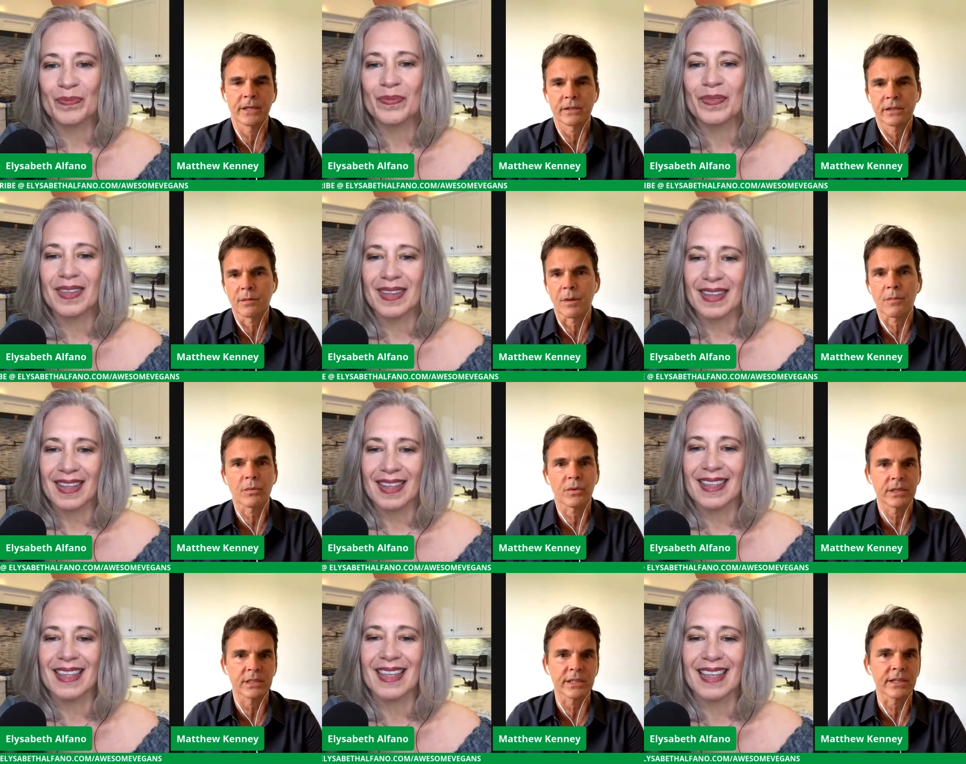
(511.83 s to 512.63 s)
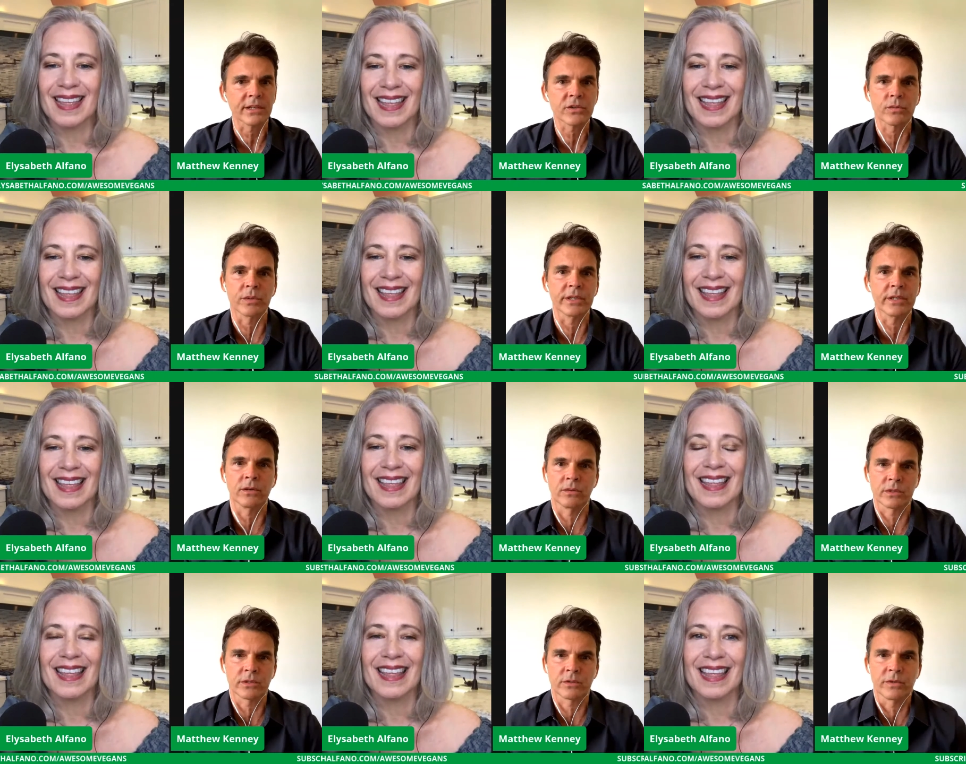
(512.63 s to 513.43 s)
Speaker 1: and come up with a dish, we
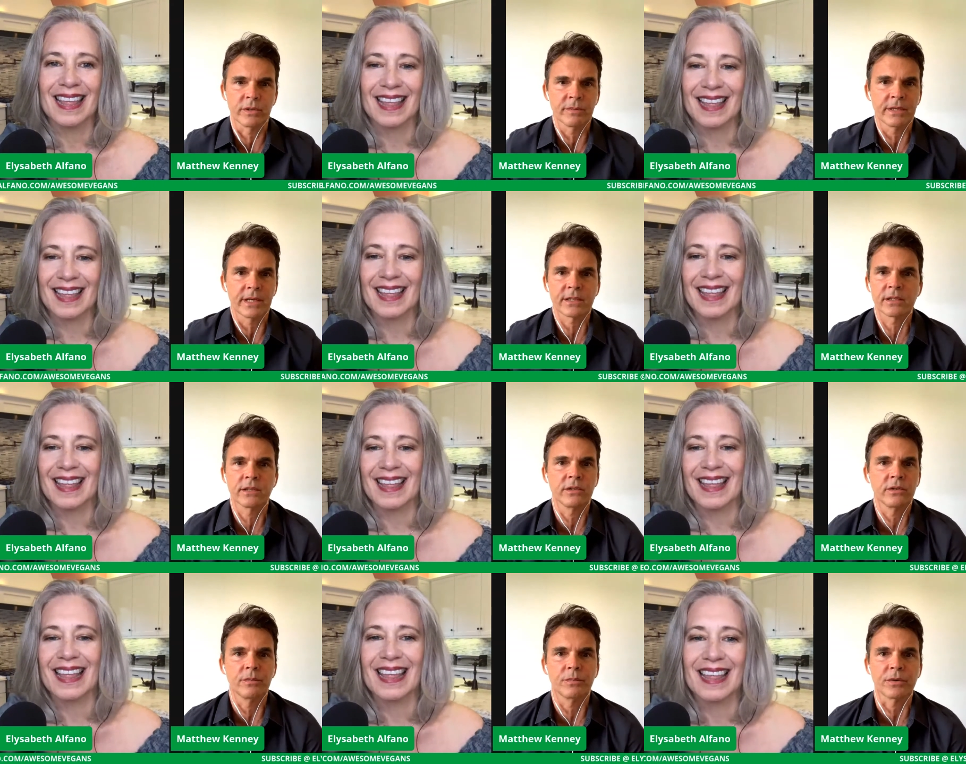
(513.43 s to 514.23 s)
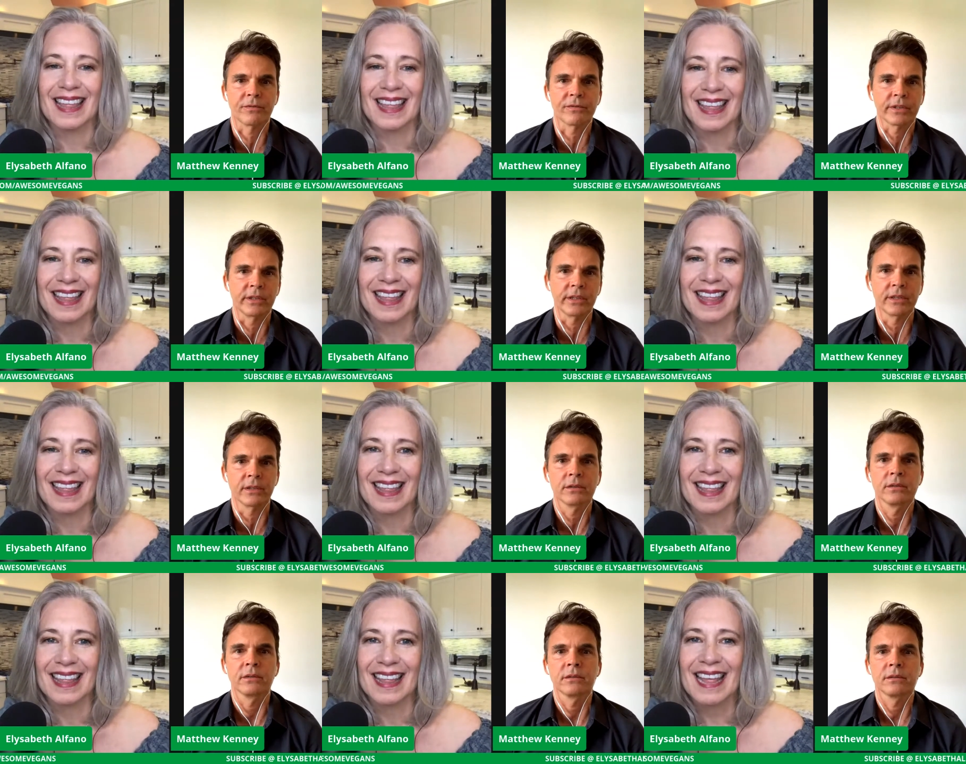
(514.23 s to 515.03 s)
know it's going to be executed perfectly.
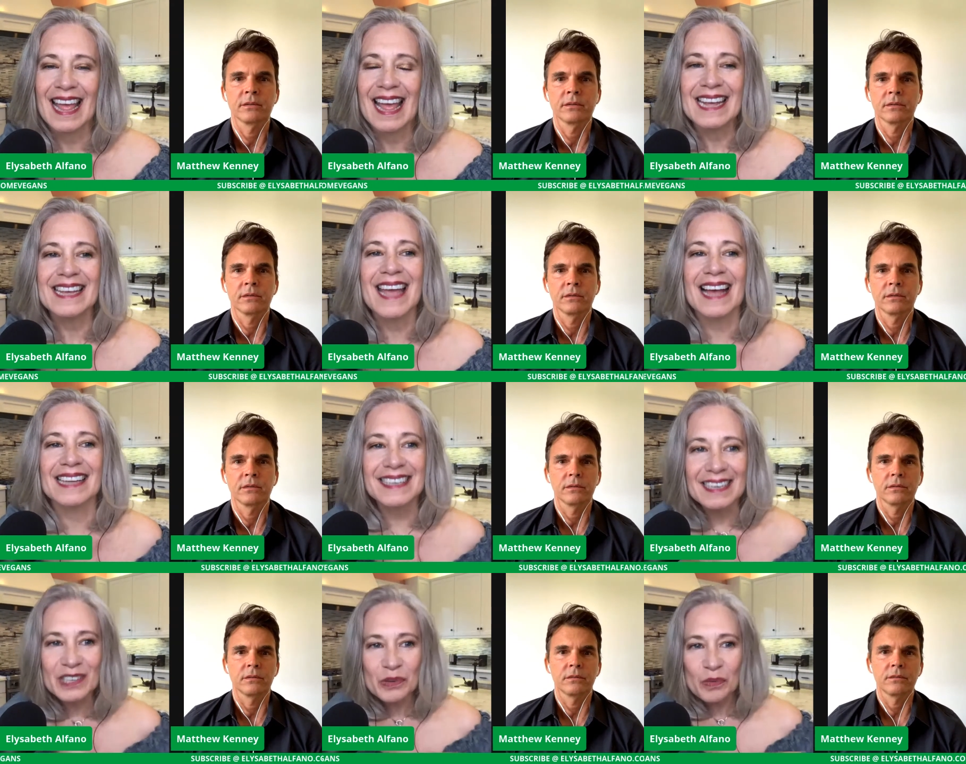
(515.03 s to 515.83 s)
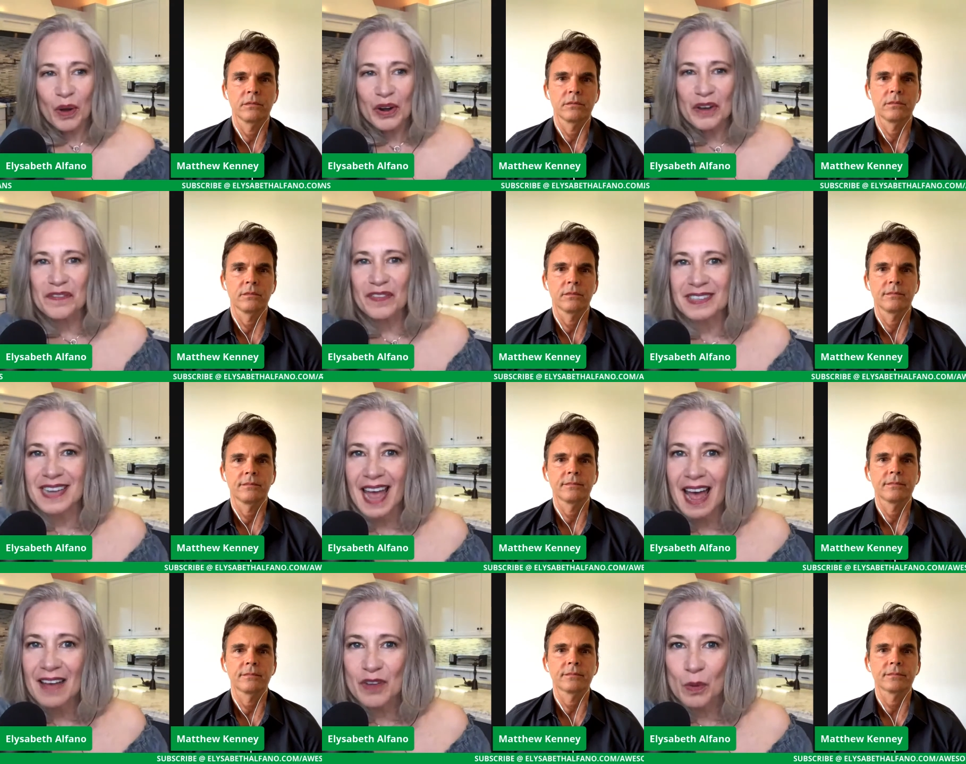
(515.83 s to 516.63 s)
Speaker 2: Yes, it's wonderful to
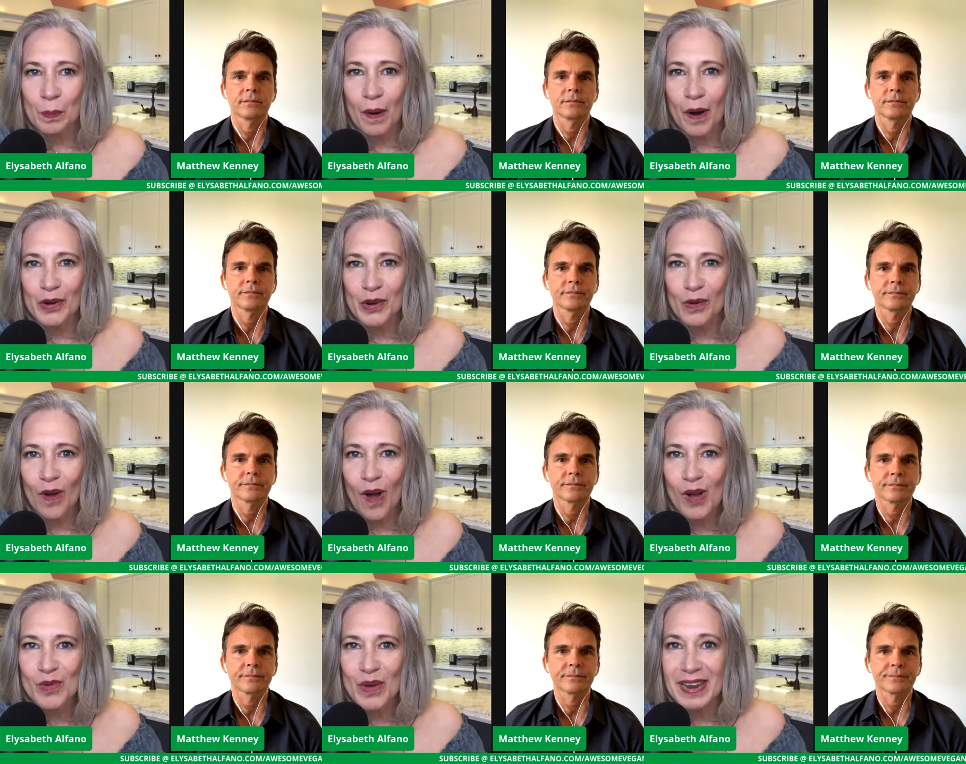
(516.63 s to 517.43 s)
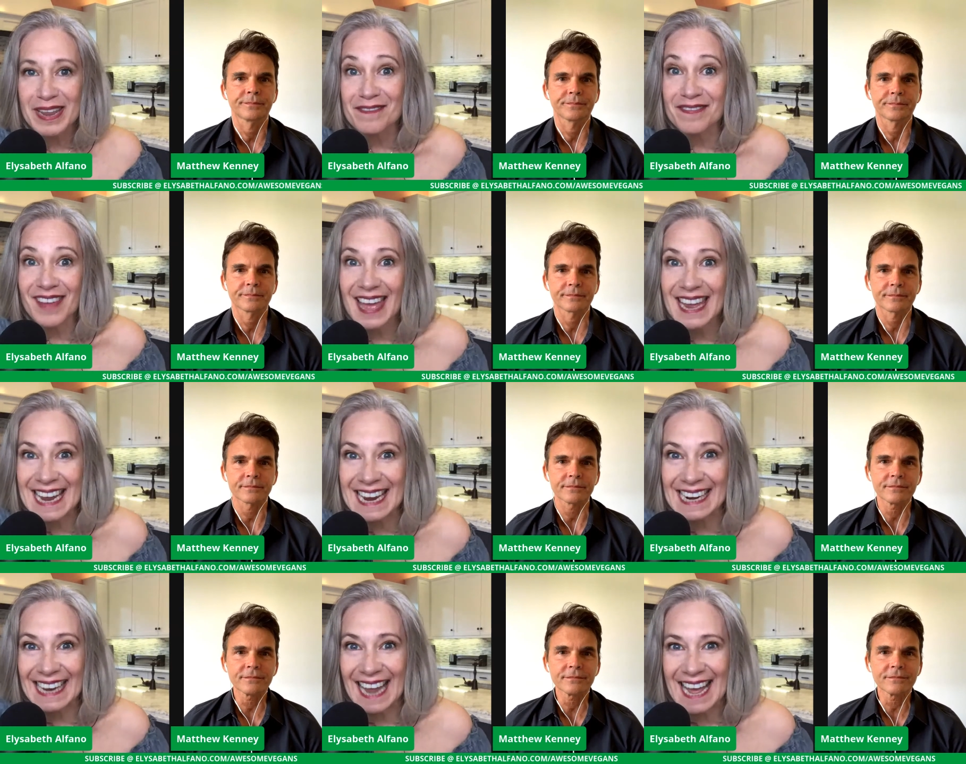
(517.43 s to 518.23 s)
have your partner already
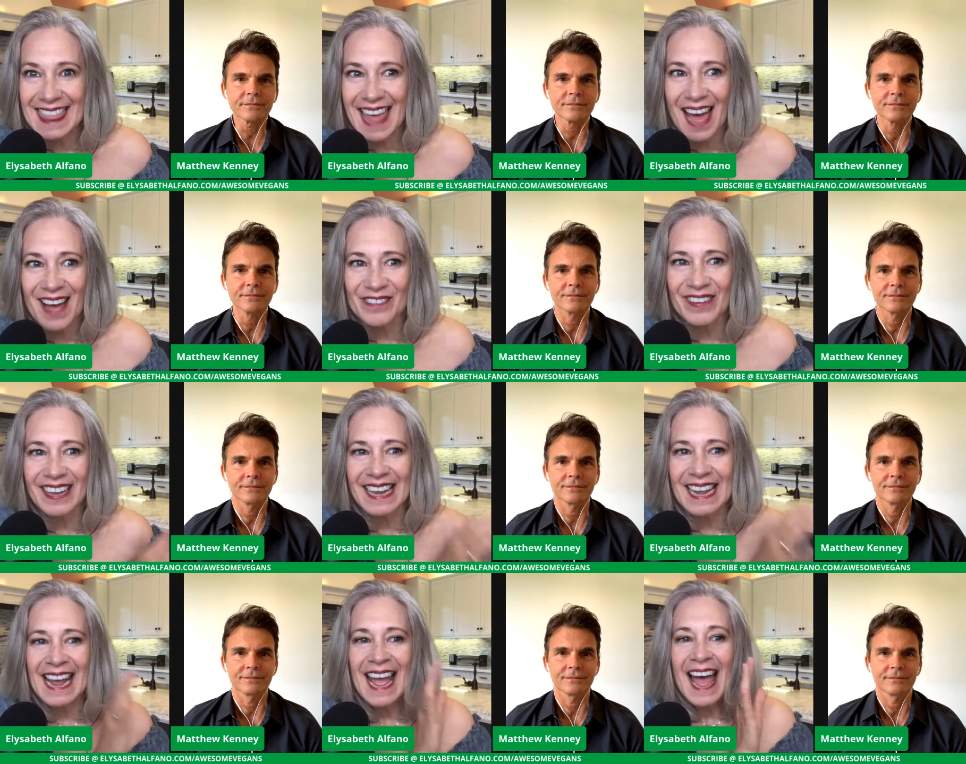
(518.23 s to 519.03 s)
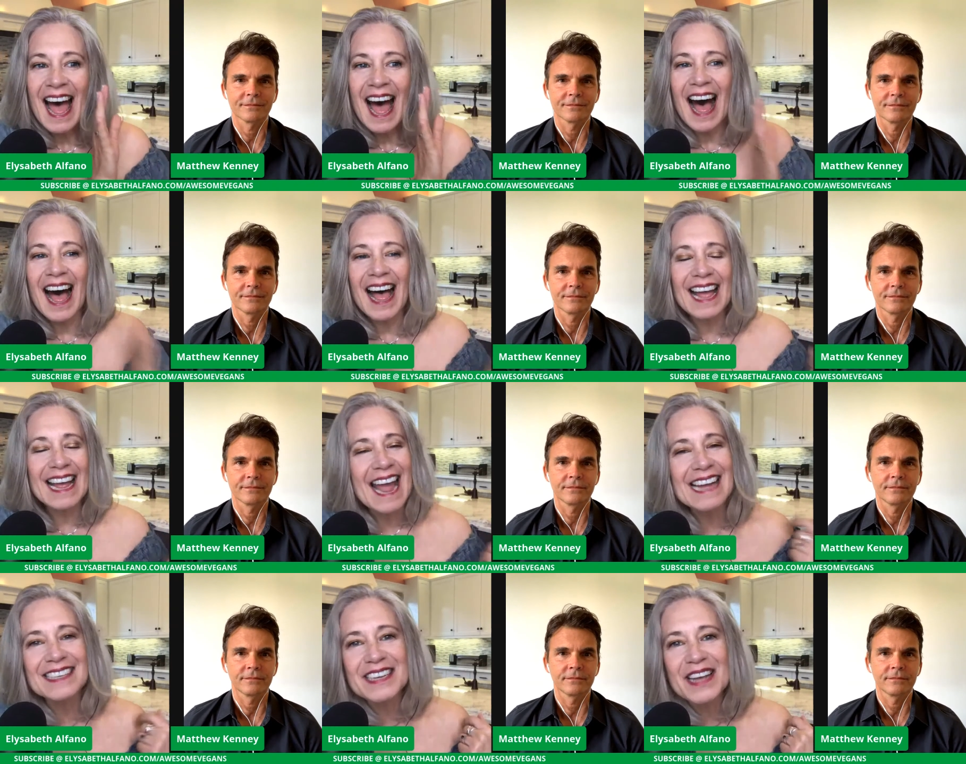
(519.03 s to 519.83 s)
vetted like that, really. Uh, I
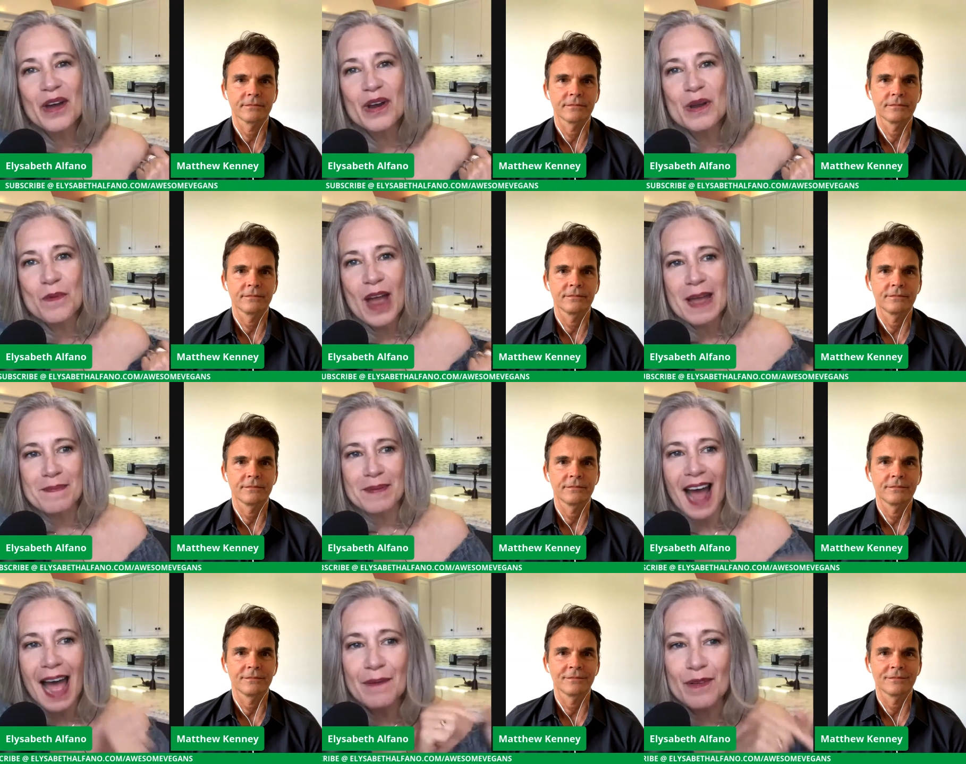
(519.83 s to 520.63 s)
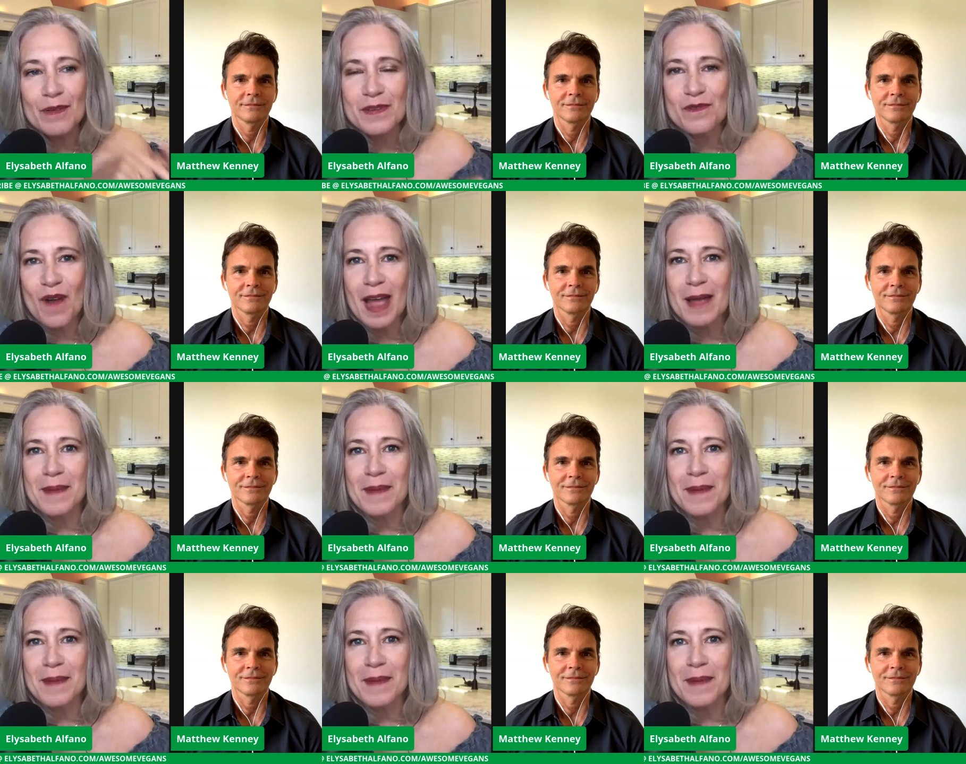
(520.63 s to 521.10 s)
hate to go to break, but I will be right